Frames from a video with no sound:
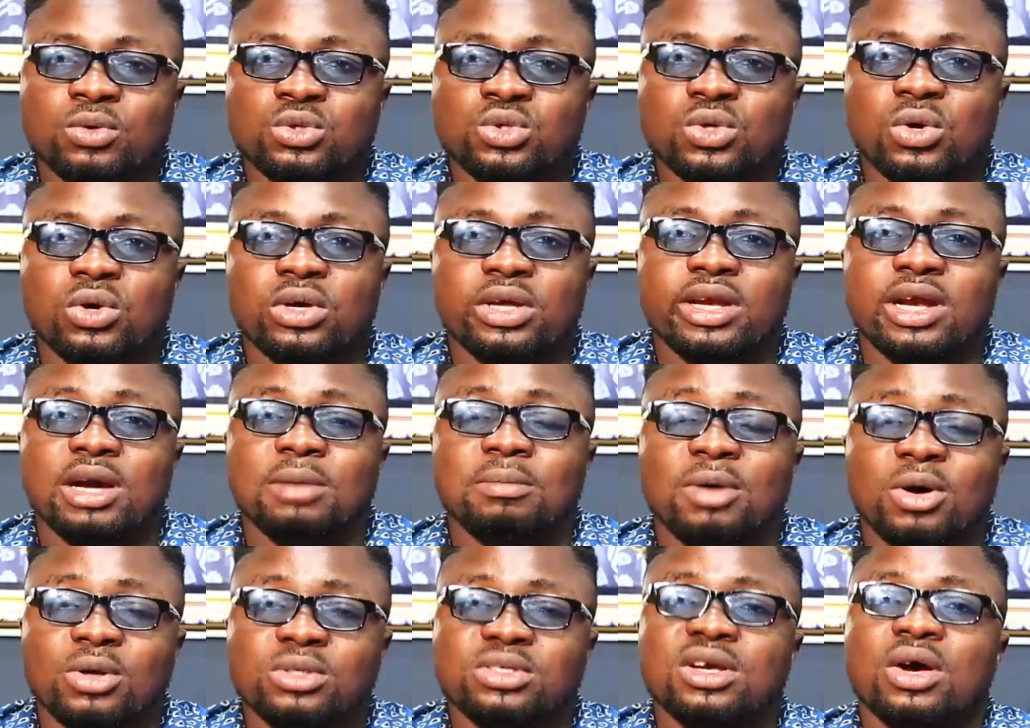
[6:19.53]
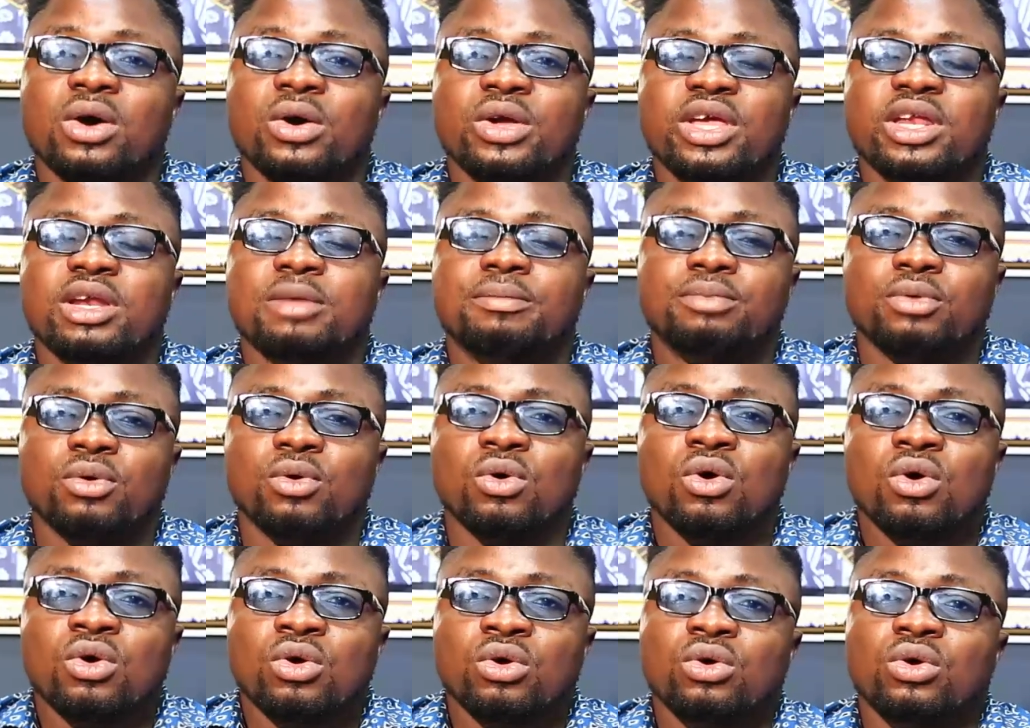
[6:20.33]
talking about how
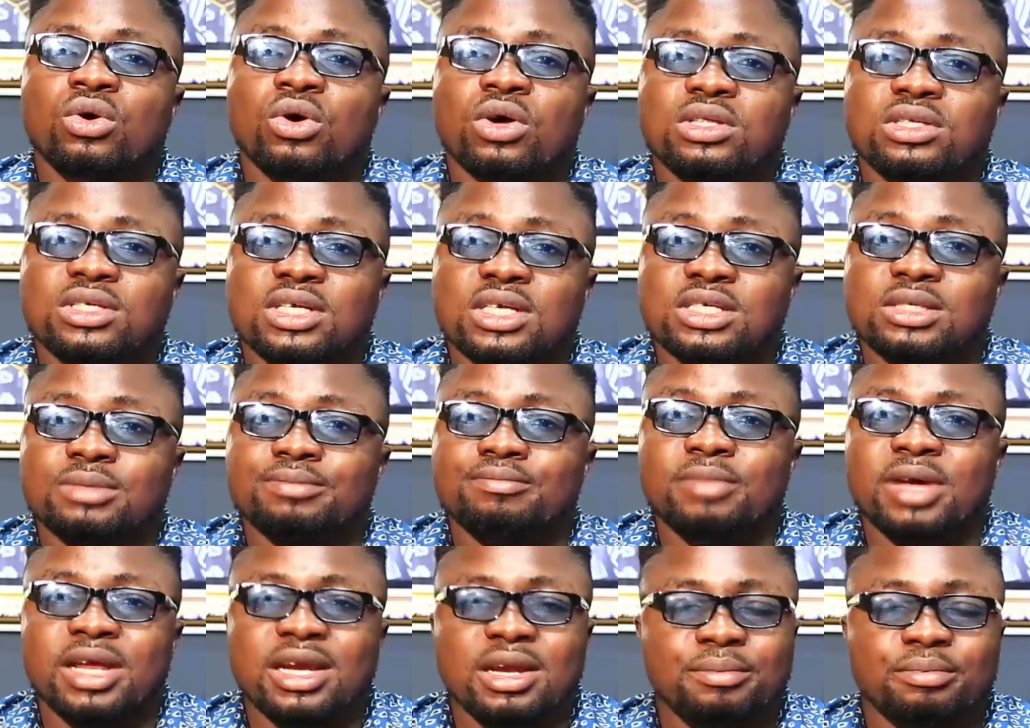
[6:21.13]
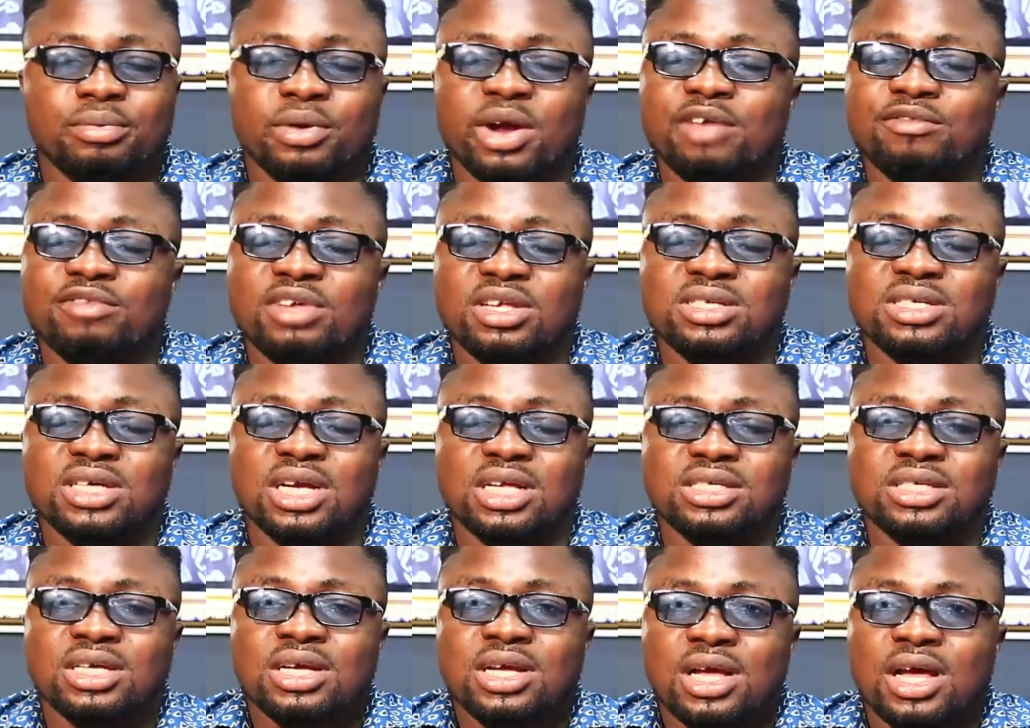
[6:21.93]
Oyedepo got as many private
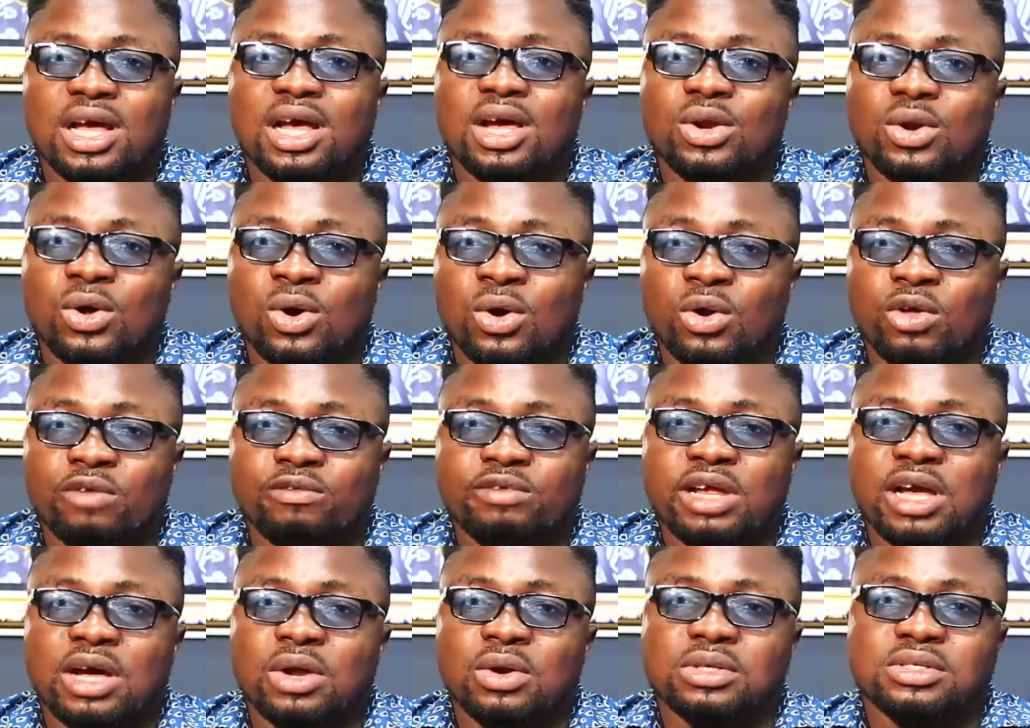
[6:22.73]
jets and all of that.